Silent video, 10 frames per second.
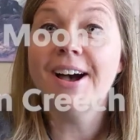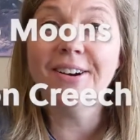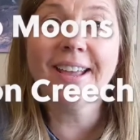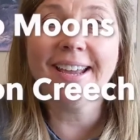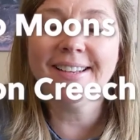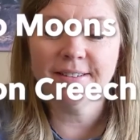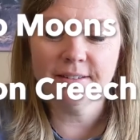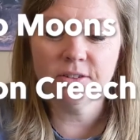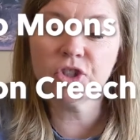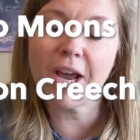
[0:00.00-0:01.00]
Okay,
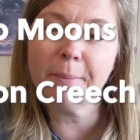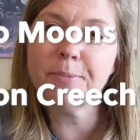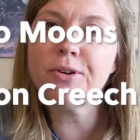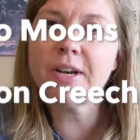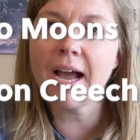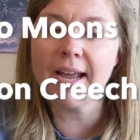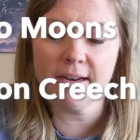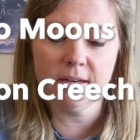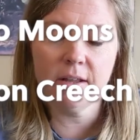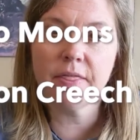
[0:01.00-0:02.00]
Chapter
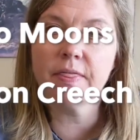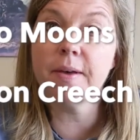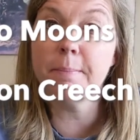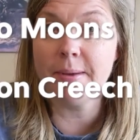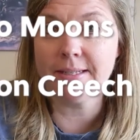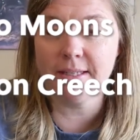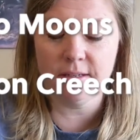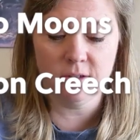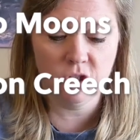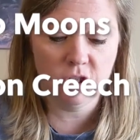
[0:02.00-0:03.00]
9, The
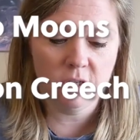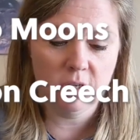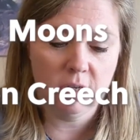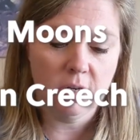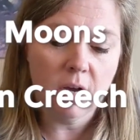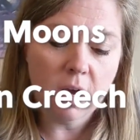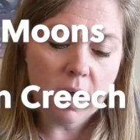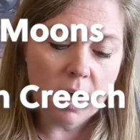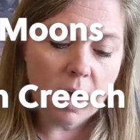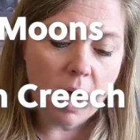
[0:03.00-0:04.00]
Message.
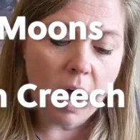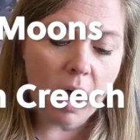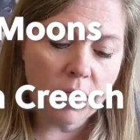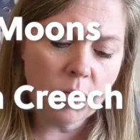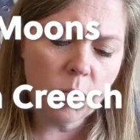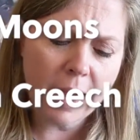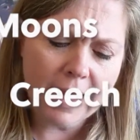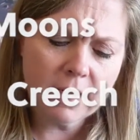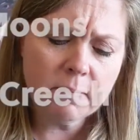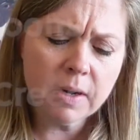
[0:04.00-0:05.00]
On the way
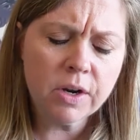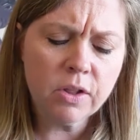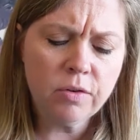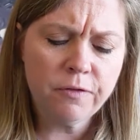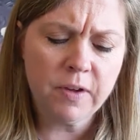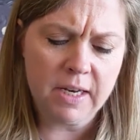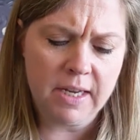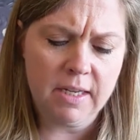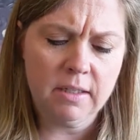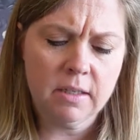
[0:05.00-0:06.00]
to Mary Lou
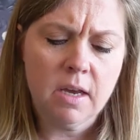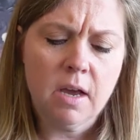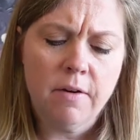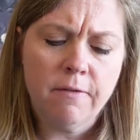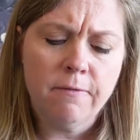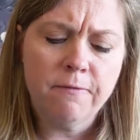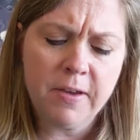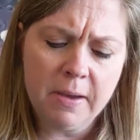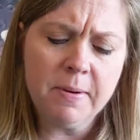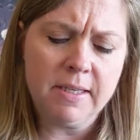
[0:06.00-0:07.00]
Finney's,
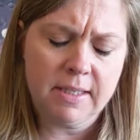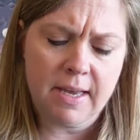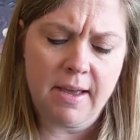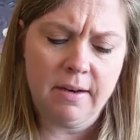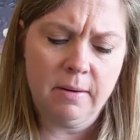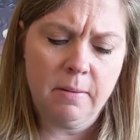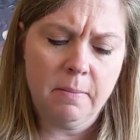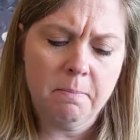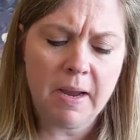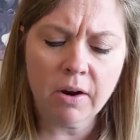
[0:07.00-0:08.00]
Phoebe said,
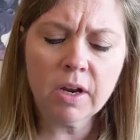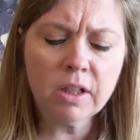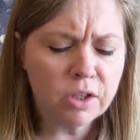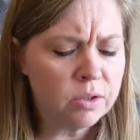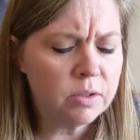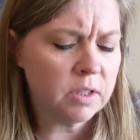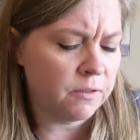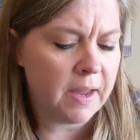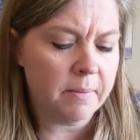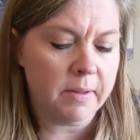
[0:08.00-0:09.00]
"Mary Lou's
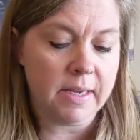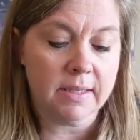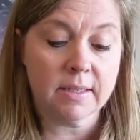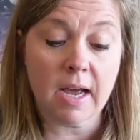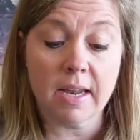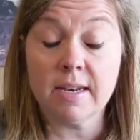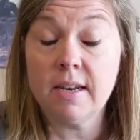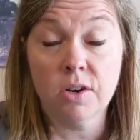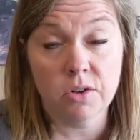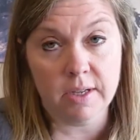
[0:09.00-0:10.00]
family is not
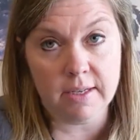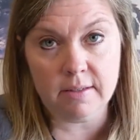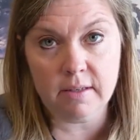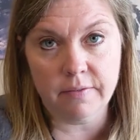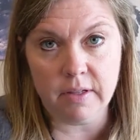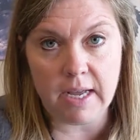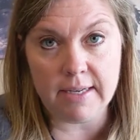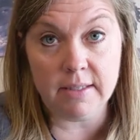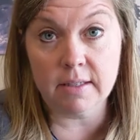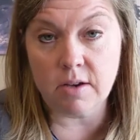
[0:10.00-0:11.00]
nearly as
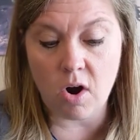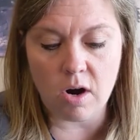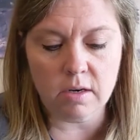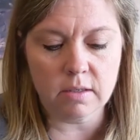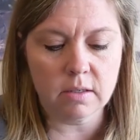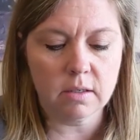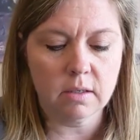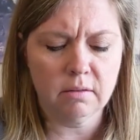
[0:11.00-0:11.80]
civilized as ours."